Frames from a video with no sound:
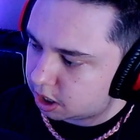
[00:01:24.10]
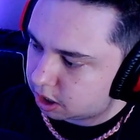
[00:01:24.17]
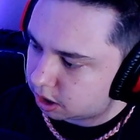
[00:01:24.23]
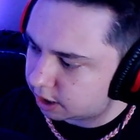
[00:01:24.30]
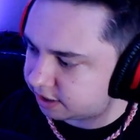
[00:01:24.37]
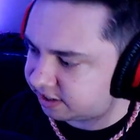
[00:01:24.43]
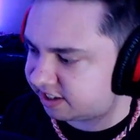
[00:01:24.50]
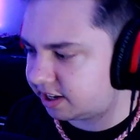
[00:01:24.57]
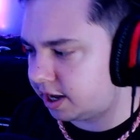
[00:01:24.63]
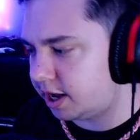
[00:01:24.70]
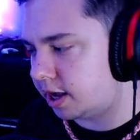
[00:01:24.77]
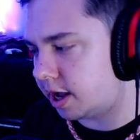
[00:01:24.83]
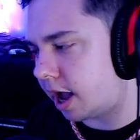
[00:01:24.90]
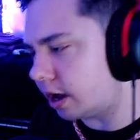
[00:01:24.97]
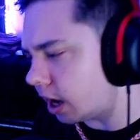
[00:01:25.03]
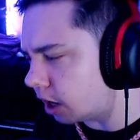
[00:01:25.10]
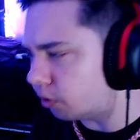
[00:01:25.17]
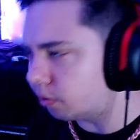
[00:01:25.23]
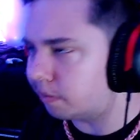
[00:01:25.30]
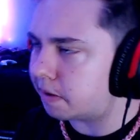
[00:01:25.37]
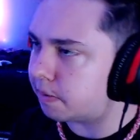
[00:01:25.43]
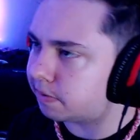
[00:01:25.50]
let's see. I gotta
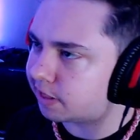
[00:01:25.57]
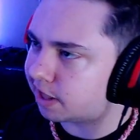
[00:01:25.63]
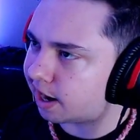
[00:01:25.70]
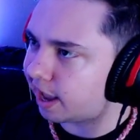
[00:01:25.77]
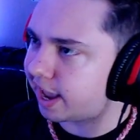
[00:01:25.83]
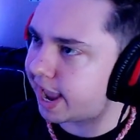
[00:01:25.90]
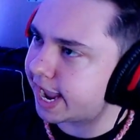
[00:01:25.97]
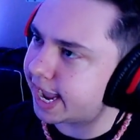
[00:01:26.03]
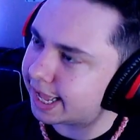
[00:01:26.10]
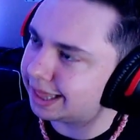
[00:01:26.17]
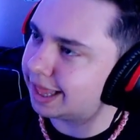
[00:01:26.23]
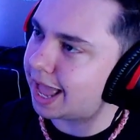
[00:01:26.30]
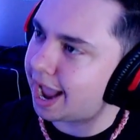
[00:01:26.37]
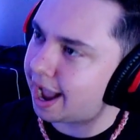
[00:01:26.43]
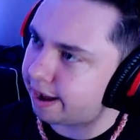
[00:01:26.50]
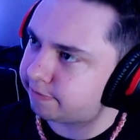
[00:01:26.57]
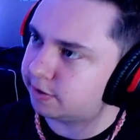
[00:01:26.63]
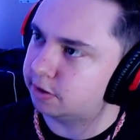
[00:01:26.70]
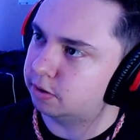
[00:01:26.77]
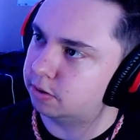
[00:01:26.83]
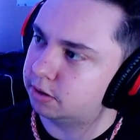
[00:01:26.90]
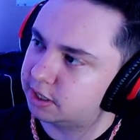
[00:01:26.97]
remember that I can't laugh,
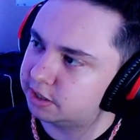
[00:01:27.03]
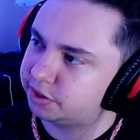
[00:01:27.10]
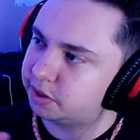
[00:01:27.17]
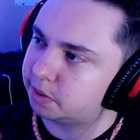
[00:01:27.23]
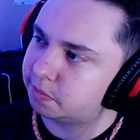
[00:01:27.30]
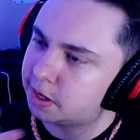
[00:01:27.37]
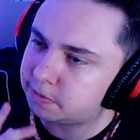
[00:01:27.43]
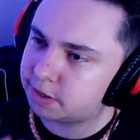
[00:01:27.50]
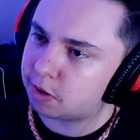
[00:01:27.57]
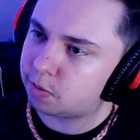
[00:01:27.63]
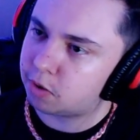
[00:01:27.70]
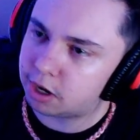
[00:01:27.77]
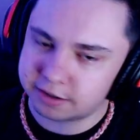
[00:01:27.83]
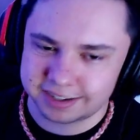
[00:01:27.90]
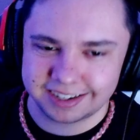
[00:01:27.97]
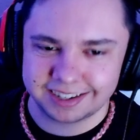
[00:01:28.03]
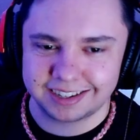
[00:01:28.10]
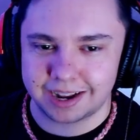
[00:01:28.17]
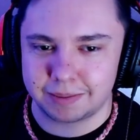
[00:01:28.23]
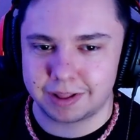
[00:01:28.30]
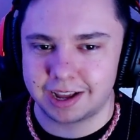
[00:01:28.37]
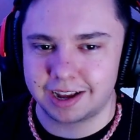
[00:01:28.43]
dude, because sometimes I watch these,
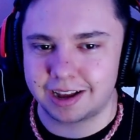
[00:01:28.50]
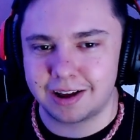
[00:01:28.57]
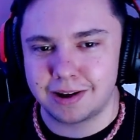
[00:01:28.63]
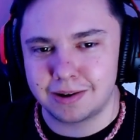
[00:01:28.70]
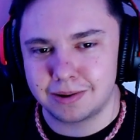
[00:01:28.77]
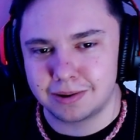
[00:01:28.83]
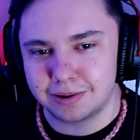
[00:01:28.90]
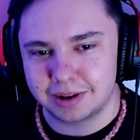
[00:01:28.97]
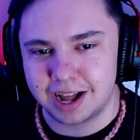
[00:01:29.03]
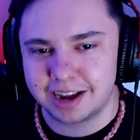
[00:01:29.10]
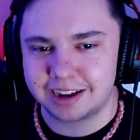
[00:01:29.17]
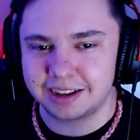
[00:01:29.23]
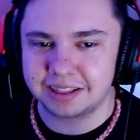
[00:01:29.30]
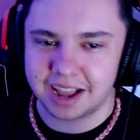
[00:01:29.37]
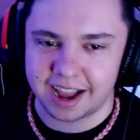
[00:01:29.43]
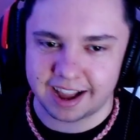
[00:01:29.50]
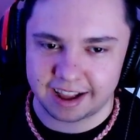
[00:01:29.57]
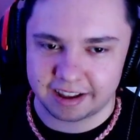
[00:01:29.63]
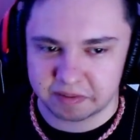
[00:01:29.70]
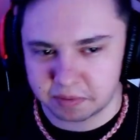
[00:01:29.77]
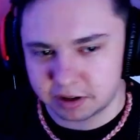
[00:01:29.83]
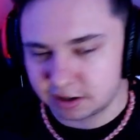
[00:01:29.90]
I'm like, oh, I can
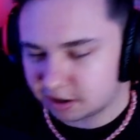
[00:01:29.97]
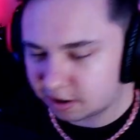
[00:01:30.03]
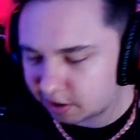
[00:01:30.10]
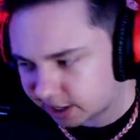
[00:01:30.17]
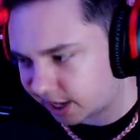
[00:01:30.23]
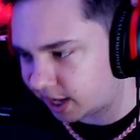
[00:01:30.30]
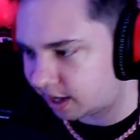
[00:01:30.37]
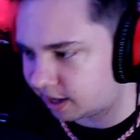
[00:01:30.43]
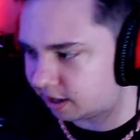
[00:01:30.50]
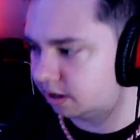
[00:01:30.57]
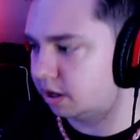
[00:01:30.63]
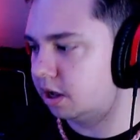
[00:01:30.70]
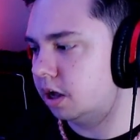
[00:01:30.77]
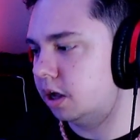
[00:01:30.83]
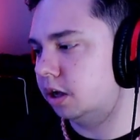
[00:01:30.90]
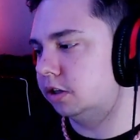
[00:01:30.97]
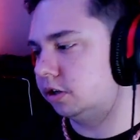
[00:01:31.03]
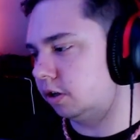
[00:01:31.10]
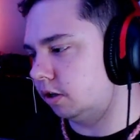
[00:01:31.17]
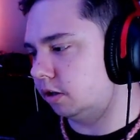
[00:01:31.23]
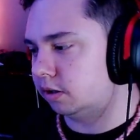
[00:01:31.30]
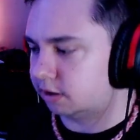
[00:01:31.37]
laugh, but no, I can't.
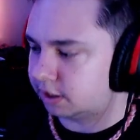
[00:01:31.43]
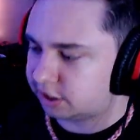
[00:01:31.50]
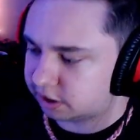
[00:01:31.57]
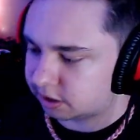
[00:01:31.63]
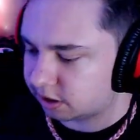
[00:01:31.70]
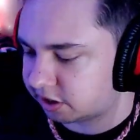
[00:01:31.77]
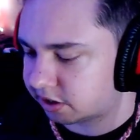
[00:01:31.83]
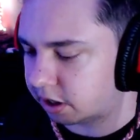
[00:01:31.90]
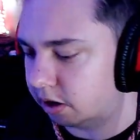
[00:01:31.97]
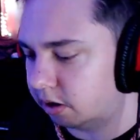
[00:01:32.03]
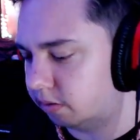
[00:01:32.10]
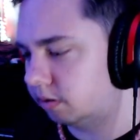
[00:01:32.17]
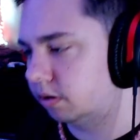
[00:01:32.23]
So let's go.